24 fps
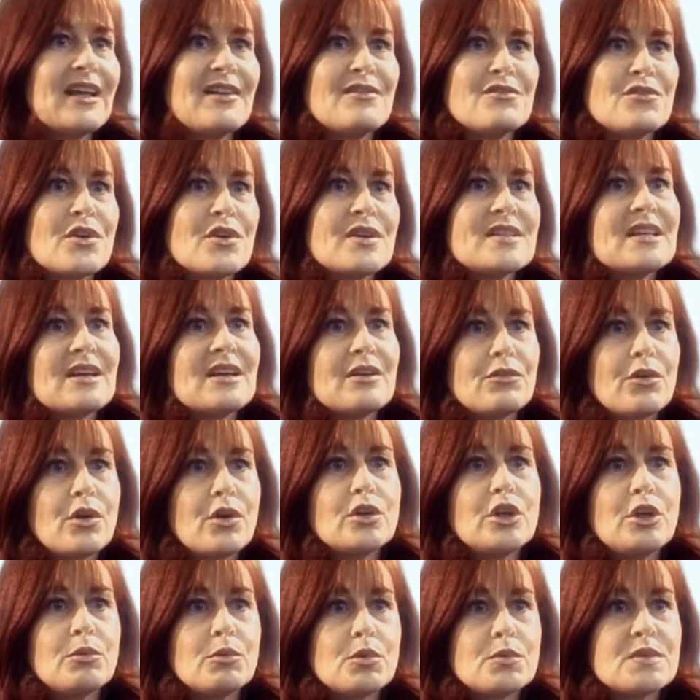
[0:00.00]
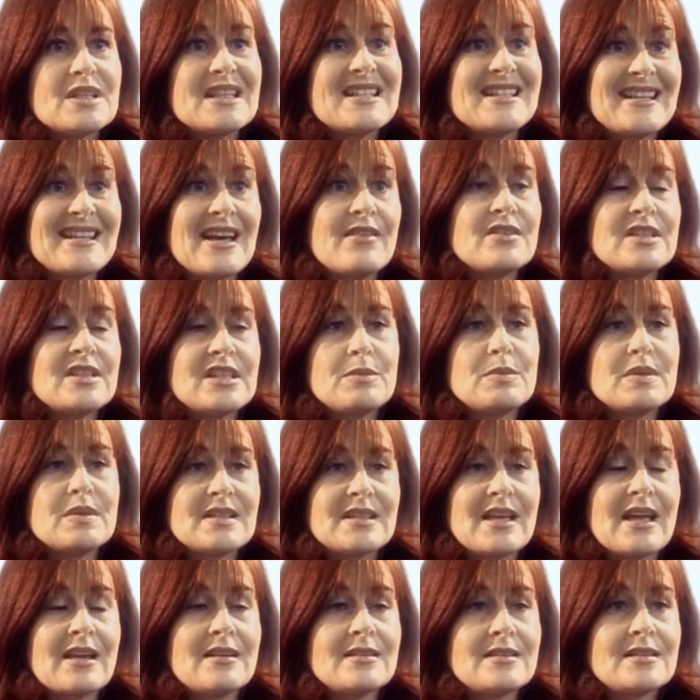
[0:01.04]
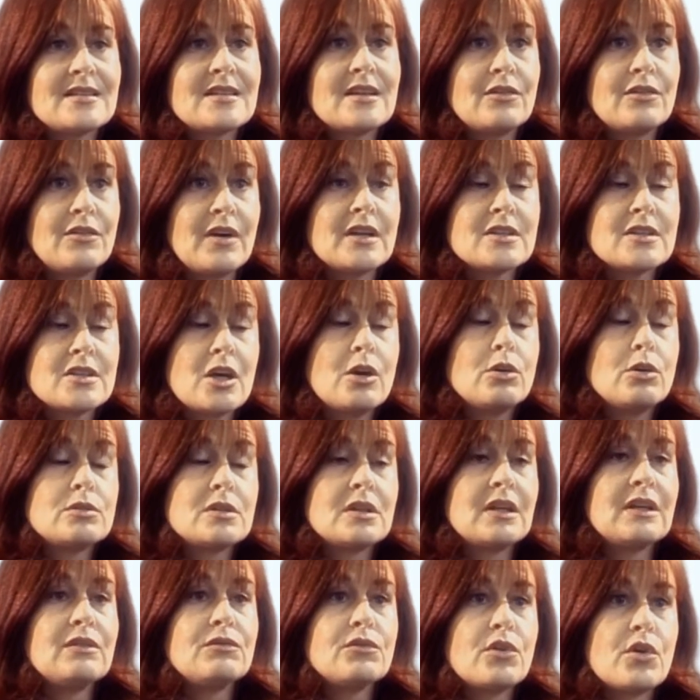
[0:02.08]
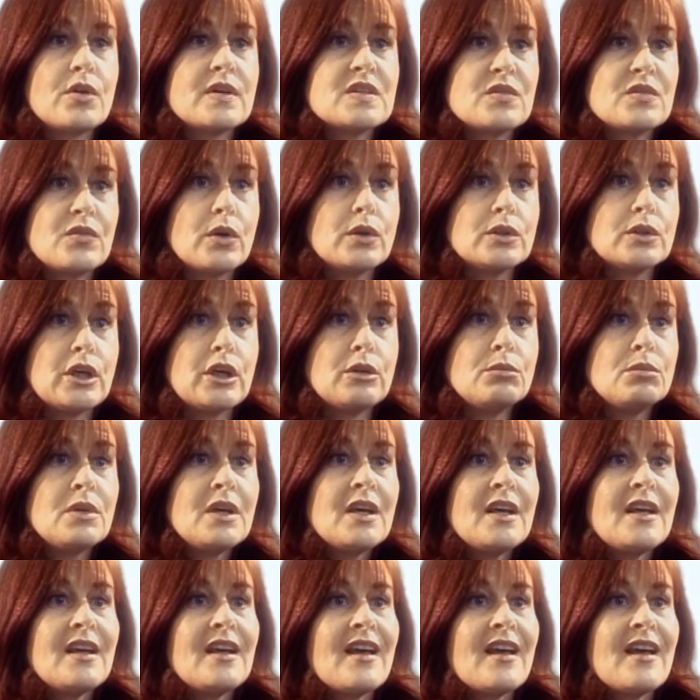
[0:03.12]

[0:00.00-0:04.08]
invoicing volume up to 70% of our total invoice volume,